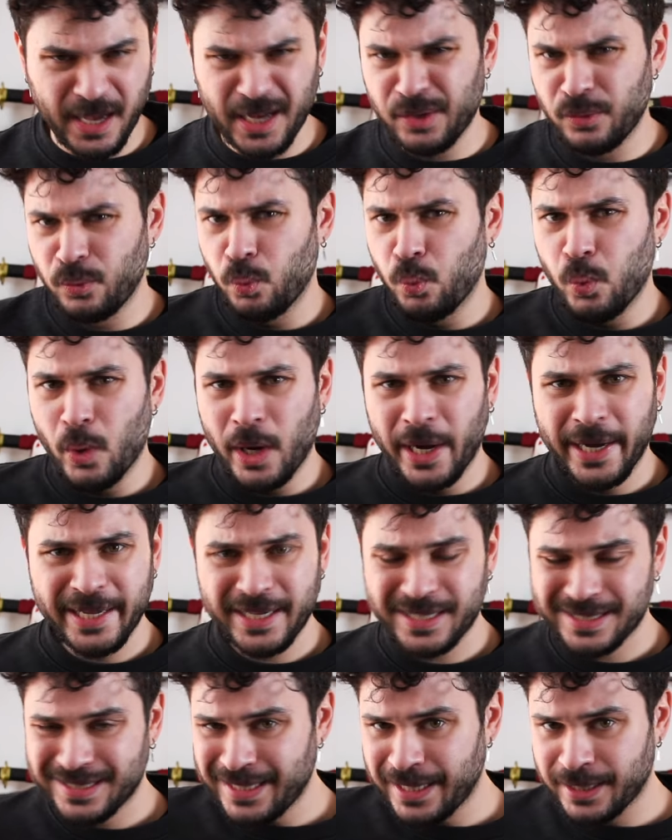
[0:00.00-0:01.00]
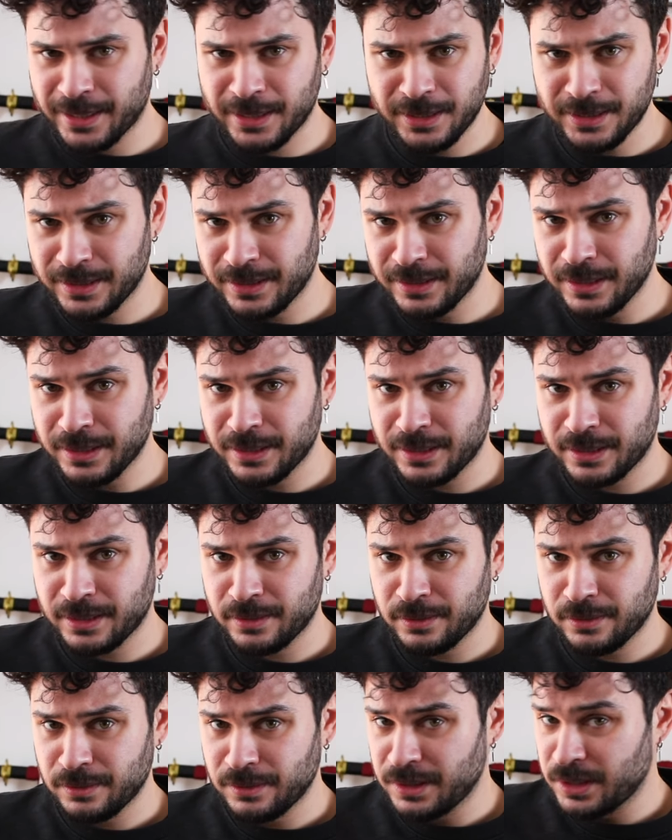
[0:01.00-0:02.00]
And why exactly is
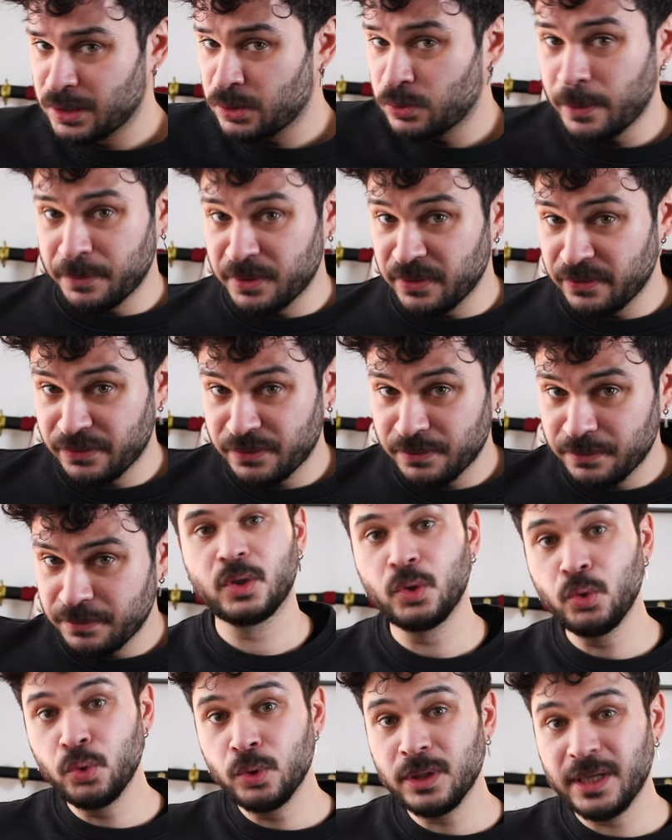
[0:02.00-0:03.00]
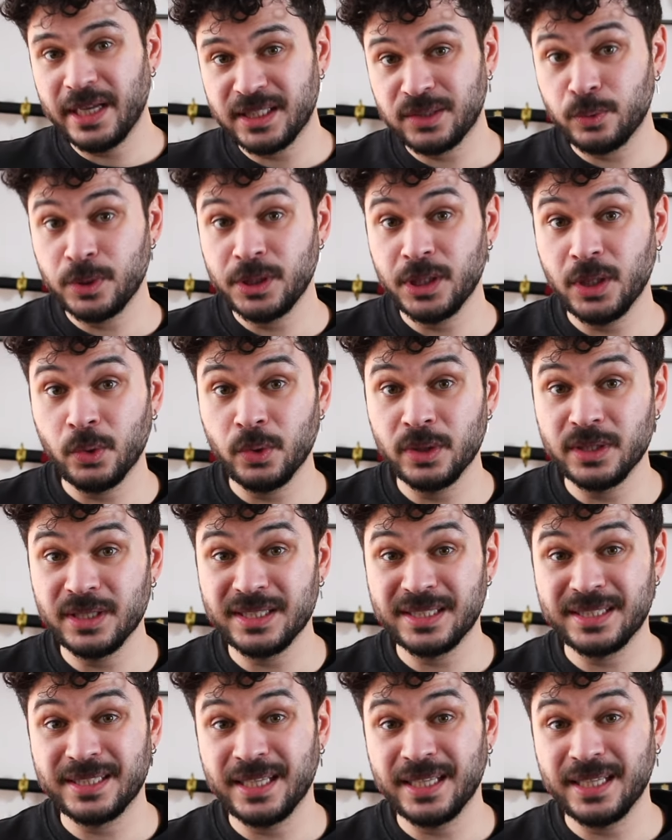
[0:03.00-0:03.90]
this disruptive? Google, as we know it, is